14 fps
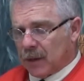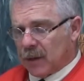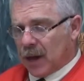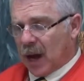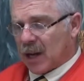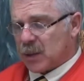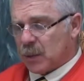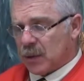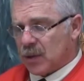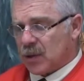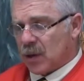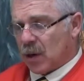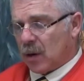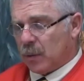Doc Smith
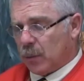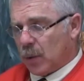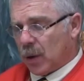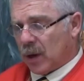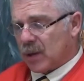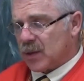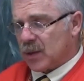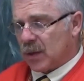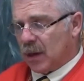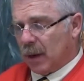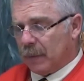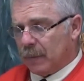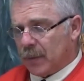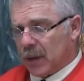shut her book and stood
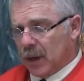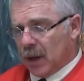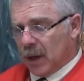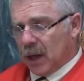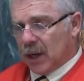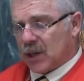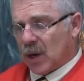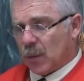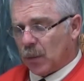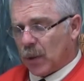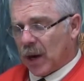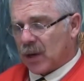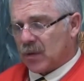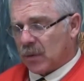up. "Hitch up
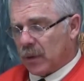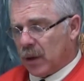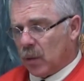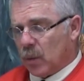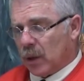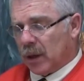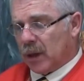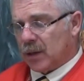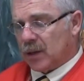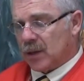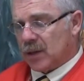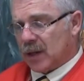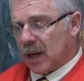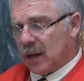Rex for me, Willie," she
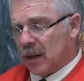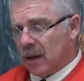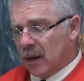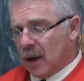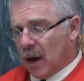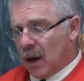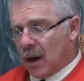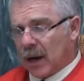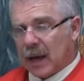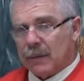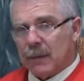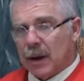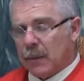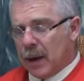said. "I'll
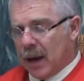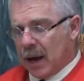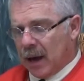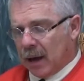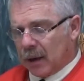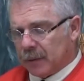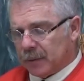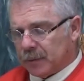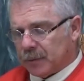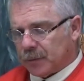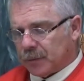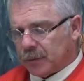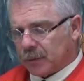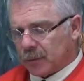get my bag."
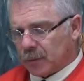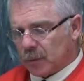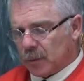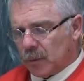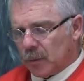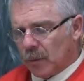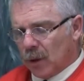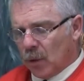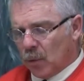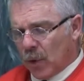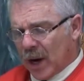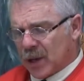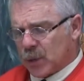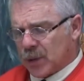
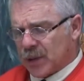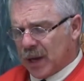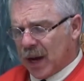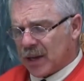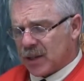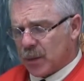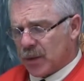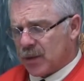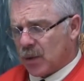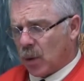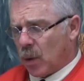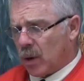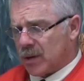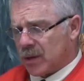Rex was Doc Smith's
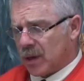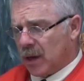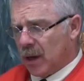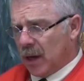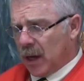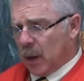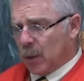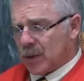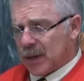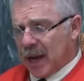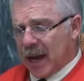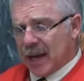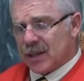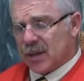horse. He was a
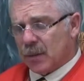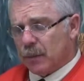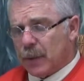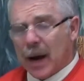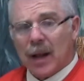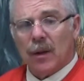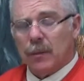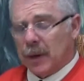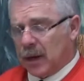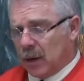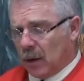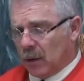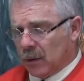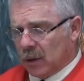handsome
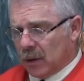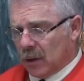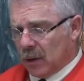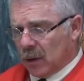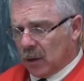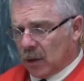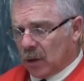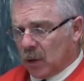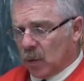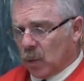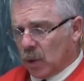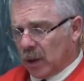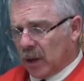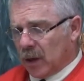palomino. Little
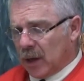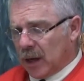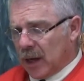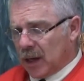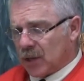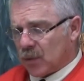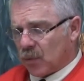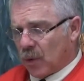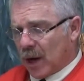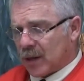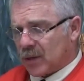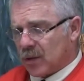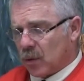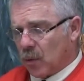Willie hitched
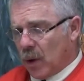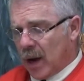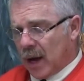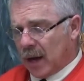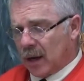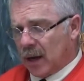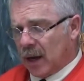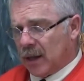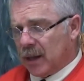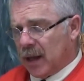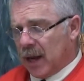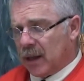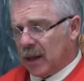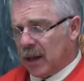Rex to the wagon, and
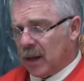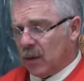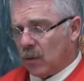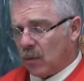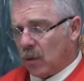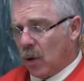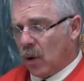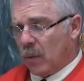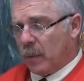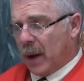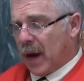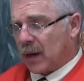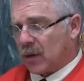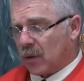then they rode
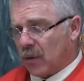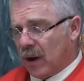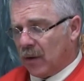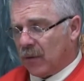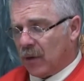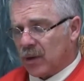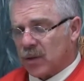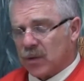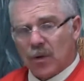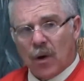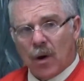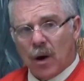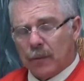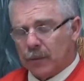back to Grandfather's farm.